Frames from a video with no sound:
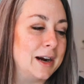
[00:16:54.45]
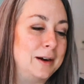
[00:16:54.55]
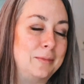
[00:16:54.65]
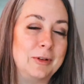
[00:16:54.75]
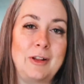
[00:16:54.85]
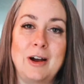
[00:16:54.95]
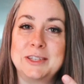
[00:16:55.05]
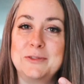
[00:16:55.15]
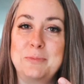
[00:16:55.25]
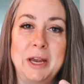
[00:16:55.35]

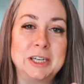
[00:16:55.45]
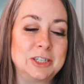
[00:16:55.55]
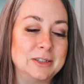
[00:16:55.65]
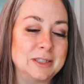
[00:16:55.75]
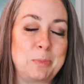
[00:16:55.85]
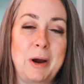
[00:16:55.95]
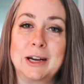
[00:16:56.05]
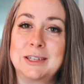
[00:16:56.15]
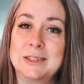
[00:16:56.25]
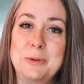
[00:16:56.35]
Lots of patience,
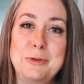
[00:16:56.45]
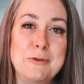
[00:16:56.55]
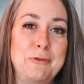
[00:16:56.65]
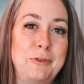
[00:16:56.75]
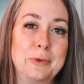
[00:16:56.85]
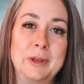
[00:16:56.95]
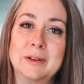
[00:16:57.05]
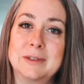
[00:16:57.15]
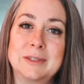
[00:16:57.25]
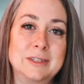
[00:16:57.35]
practice with your
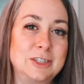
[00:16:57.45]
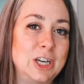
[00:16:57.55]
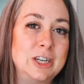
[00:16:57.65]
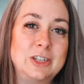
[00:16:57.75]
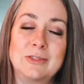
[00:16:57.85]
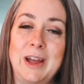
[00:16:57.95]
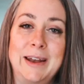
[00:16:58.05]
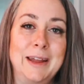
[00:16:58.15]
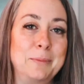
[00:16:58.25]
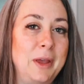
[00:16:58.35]
focus, change your
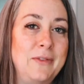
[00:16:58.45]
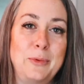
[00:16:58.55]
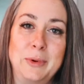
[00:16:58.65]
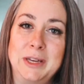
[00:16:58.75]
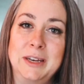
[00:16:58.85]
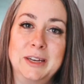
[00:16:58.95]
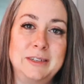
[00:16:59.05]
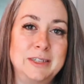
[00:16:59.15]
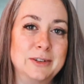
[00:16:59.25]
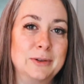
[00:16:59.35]
lighting, pivot when you
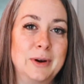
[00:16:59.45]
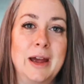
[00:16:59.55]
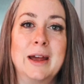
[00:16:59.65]
need to,